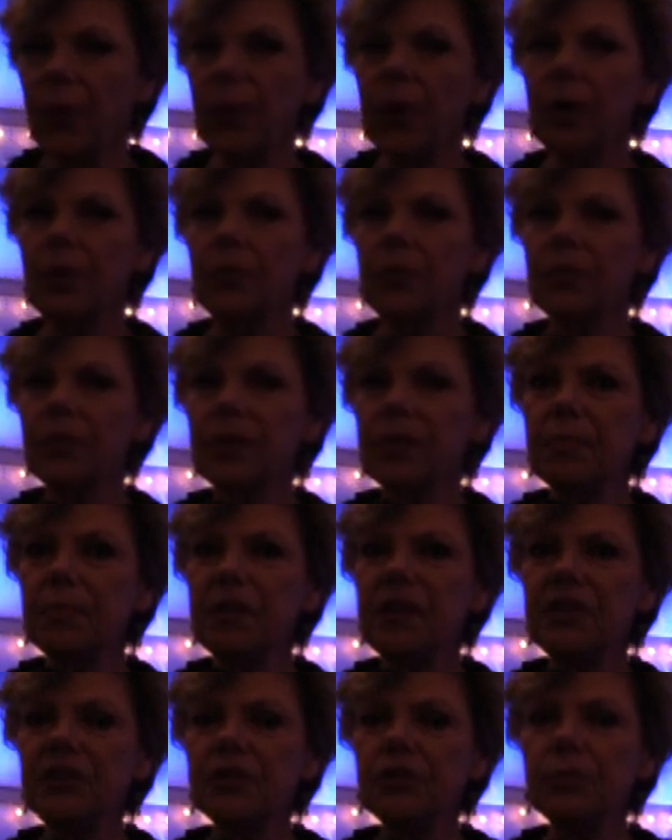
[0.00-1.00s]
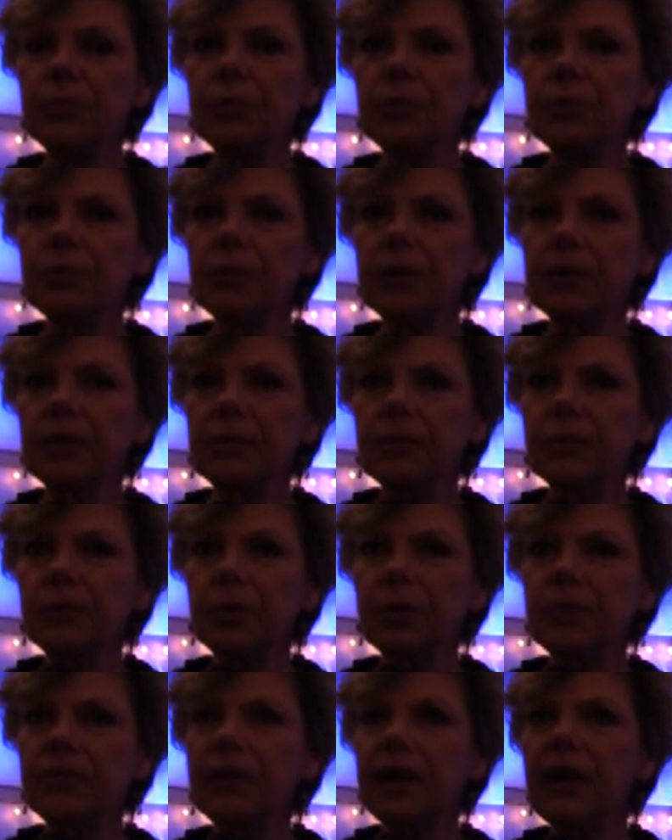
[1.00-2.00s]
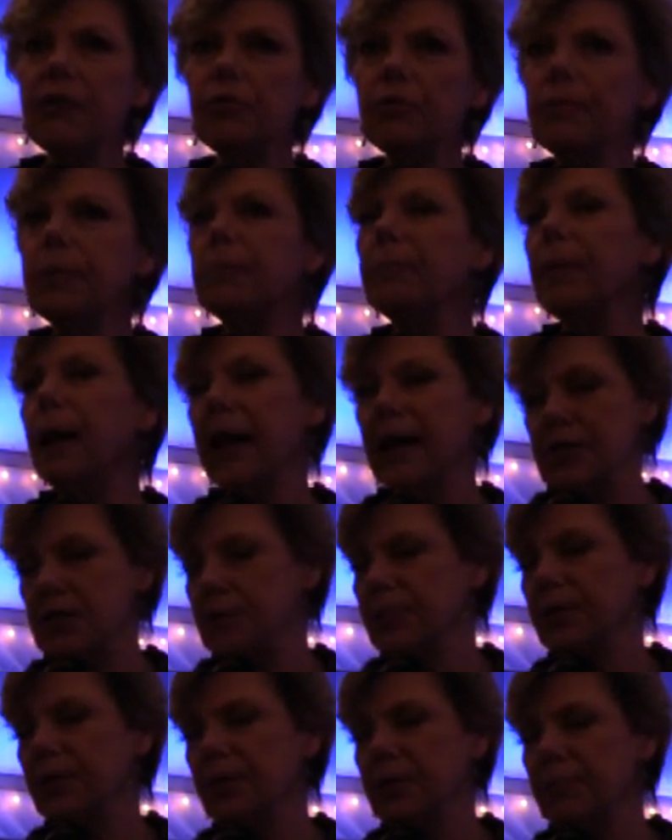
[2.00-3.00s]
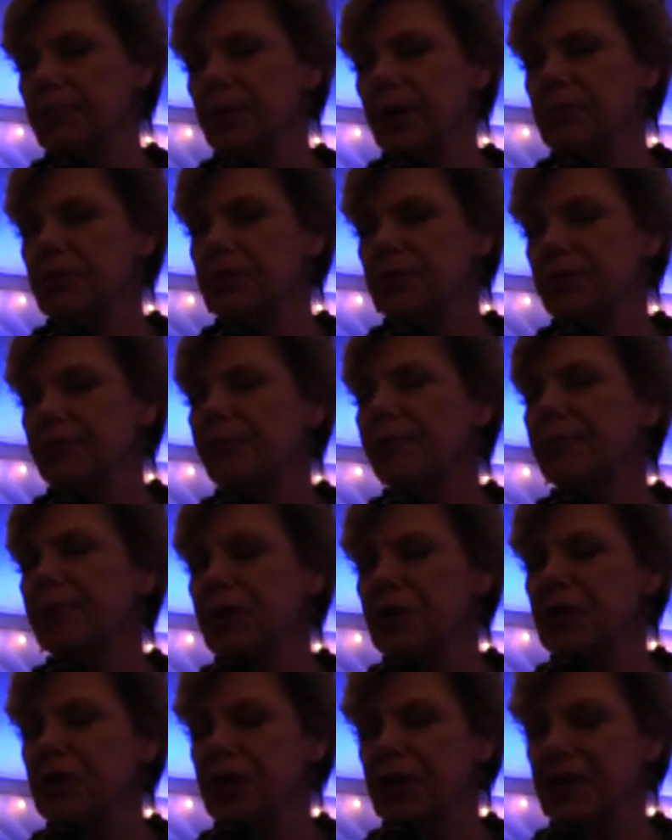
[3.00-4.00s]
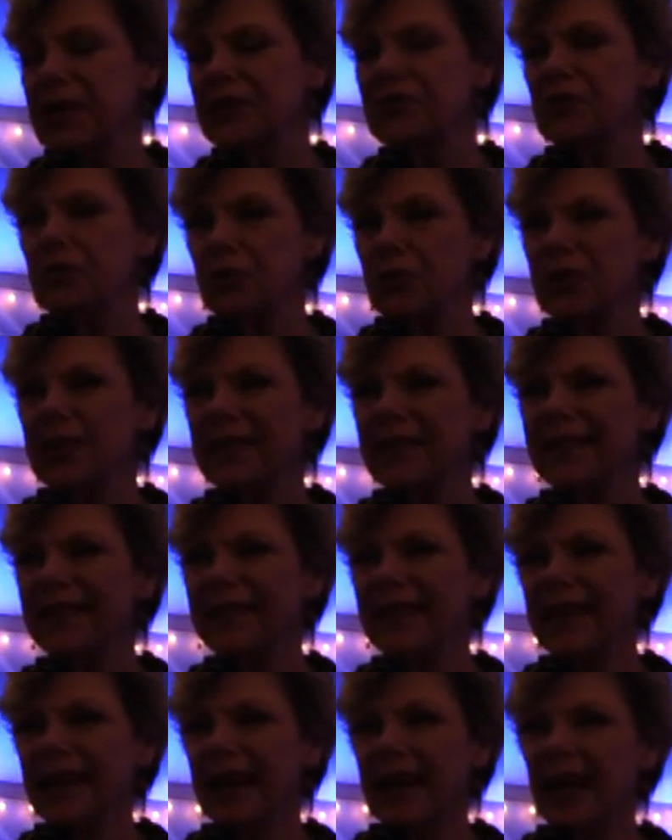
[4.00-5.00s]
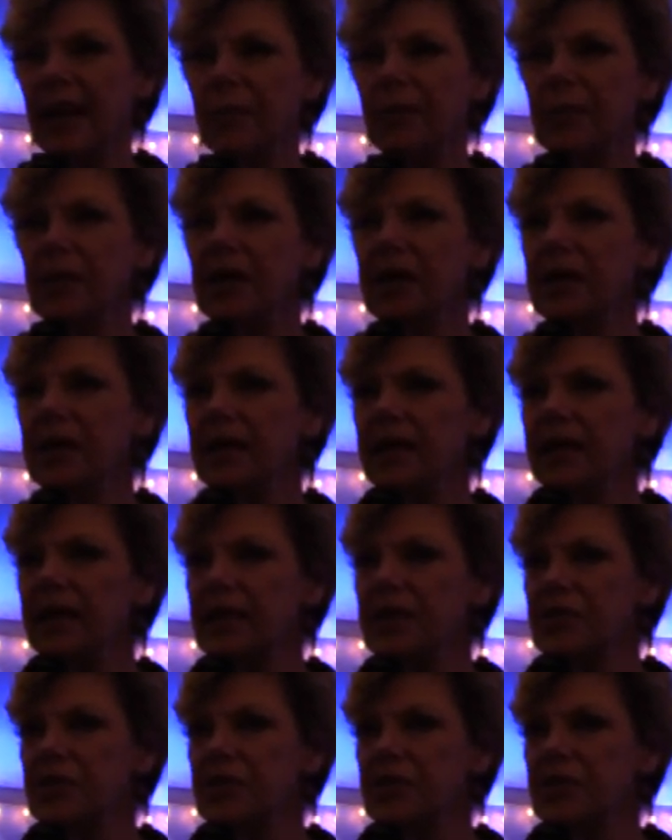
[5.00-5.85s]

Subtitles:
Well, the Me Too movement would have never been possible in most of American history. Men didn't